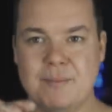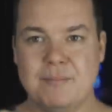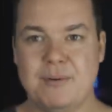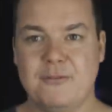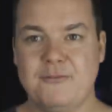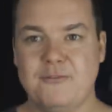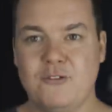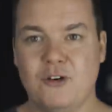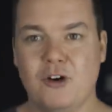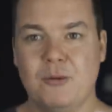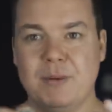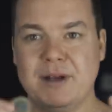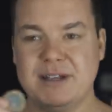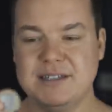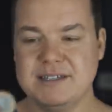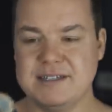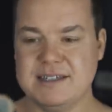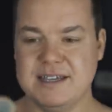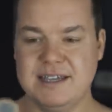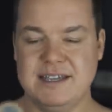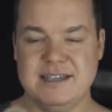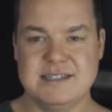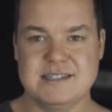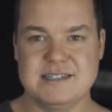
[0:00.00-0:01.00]
in
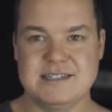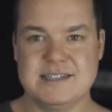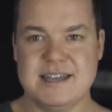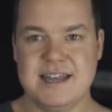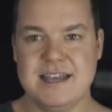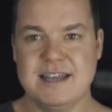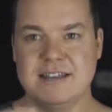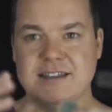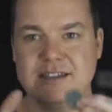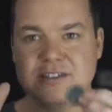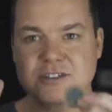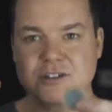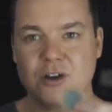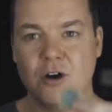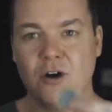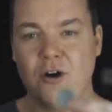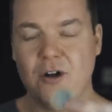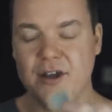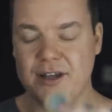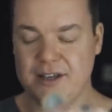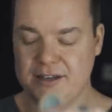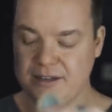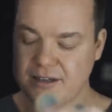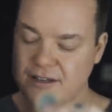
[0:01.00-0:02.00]
performance is take this
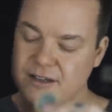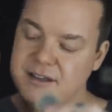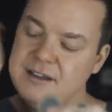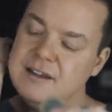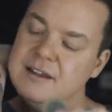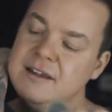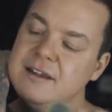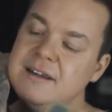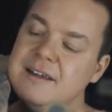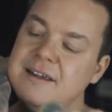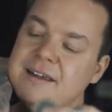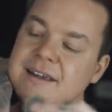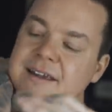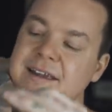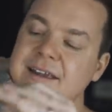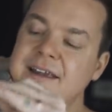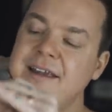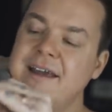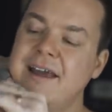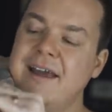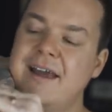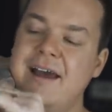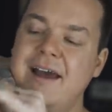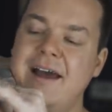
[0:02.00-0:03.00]
coin
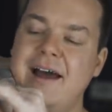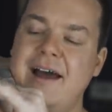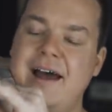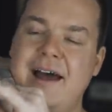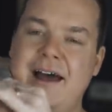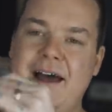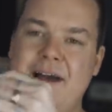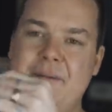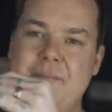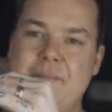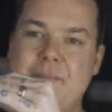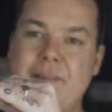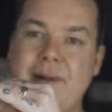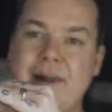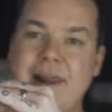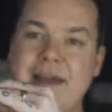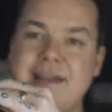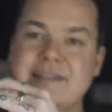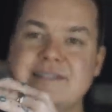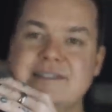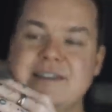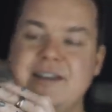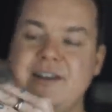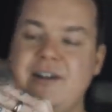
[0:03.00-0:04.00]
um,
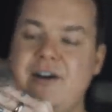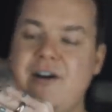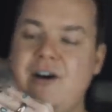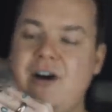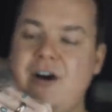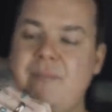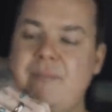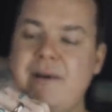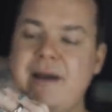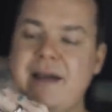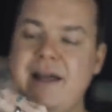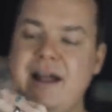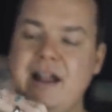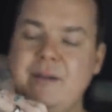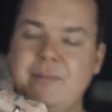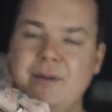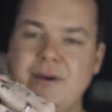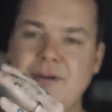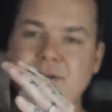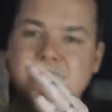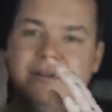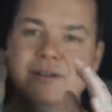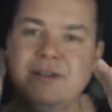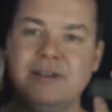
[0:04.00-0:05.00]
place it on my
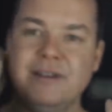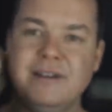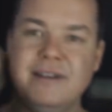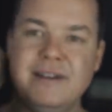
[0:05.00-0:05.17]
elbow.